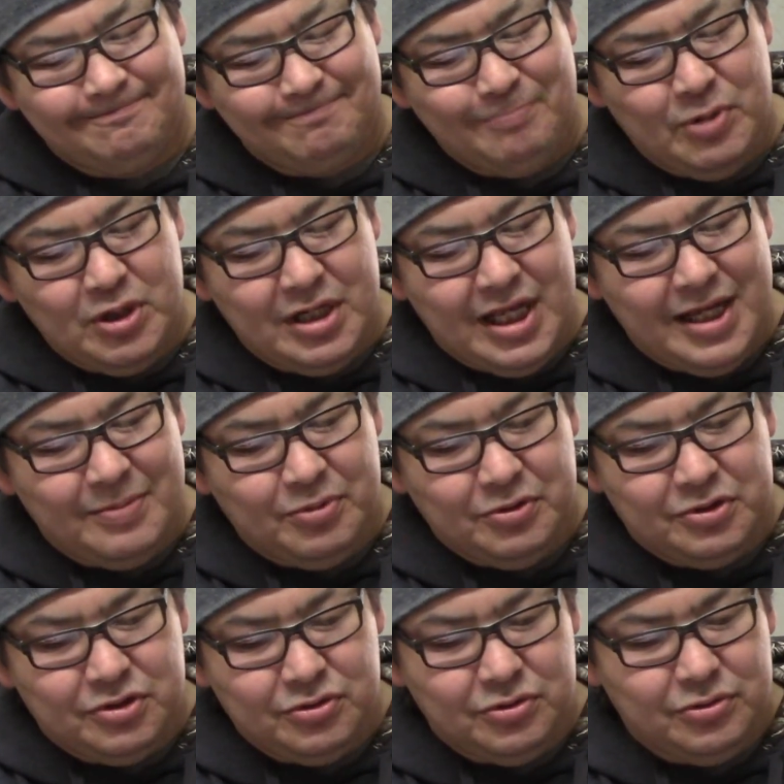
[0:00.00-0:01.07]
being able
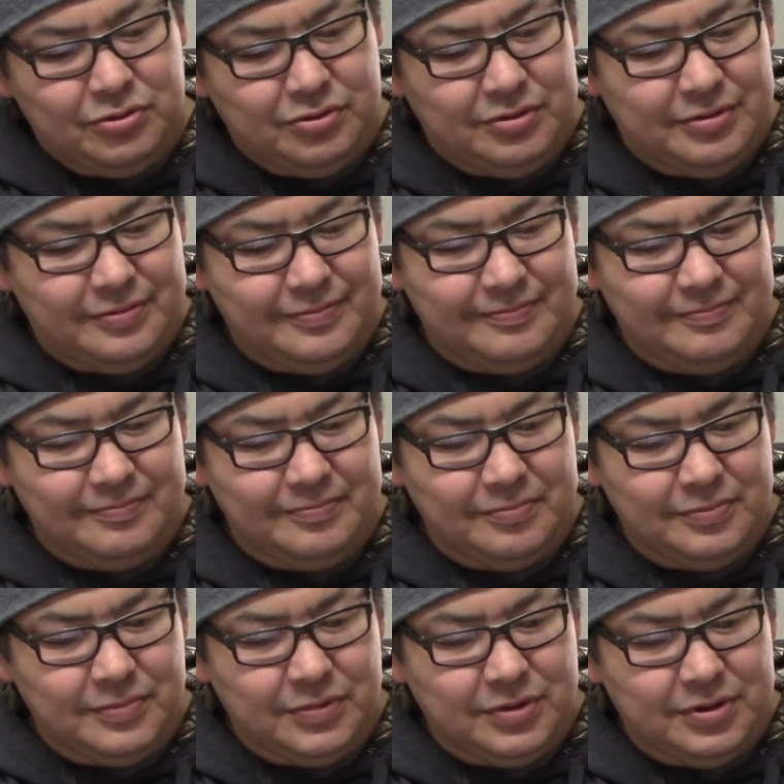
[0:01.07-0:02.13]
to
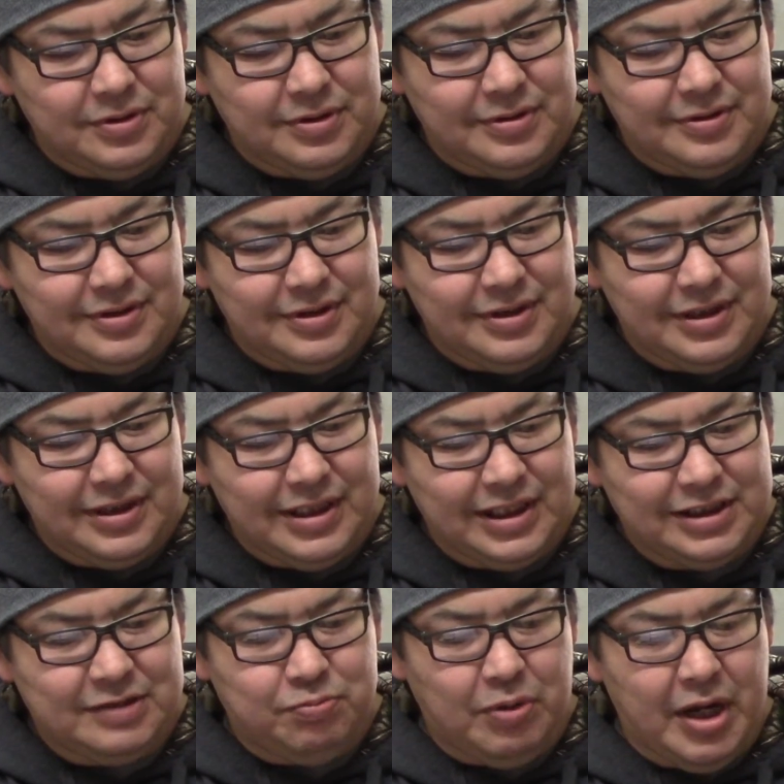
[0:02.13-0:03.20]

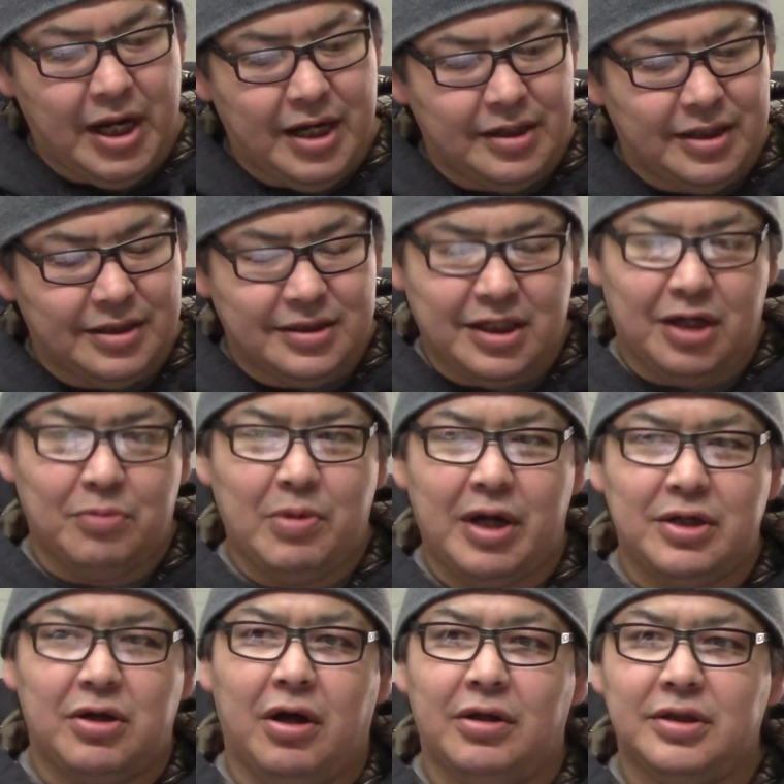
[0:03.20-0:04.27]
explain and tell
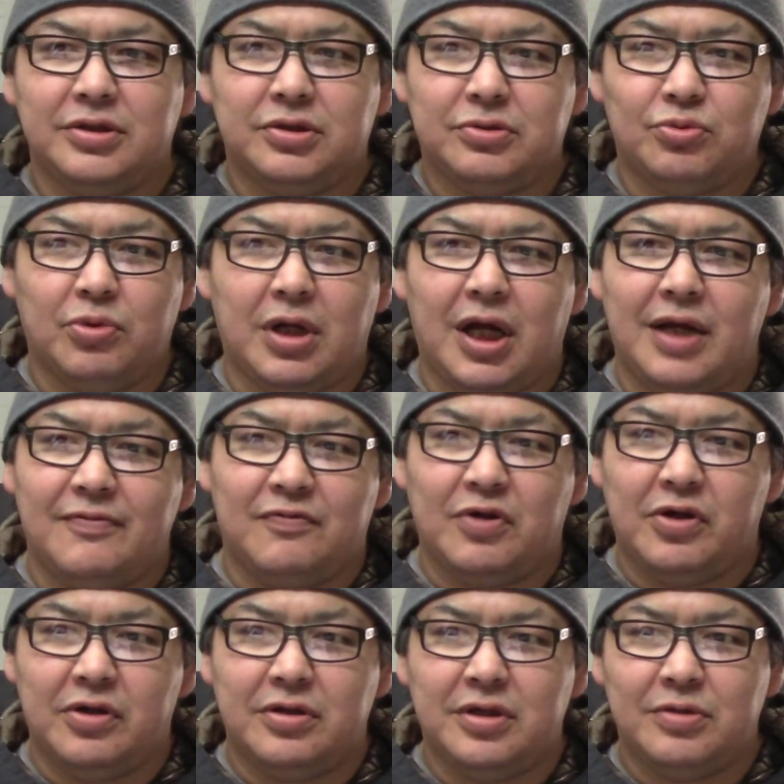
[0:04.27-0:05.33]
my knowledge, what I've
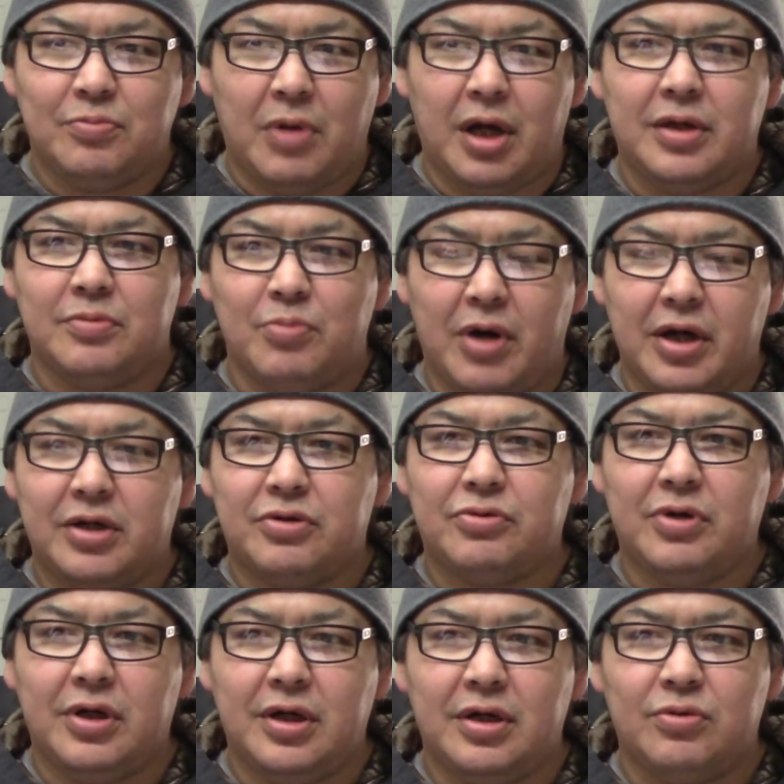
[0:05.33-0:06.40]
learned in my
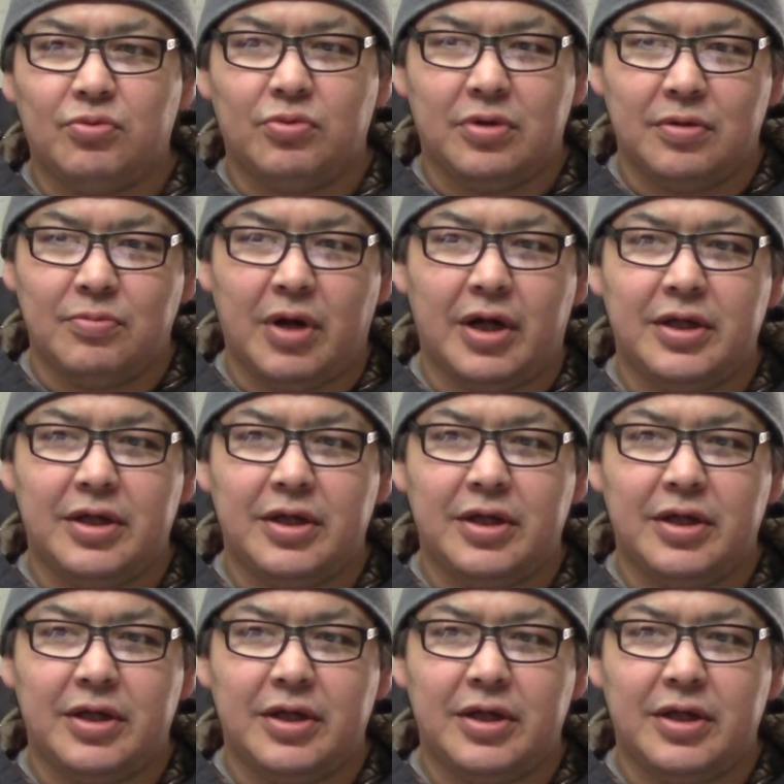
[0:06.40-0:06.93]
career and in my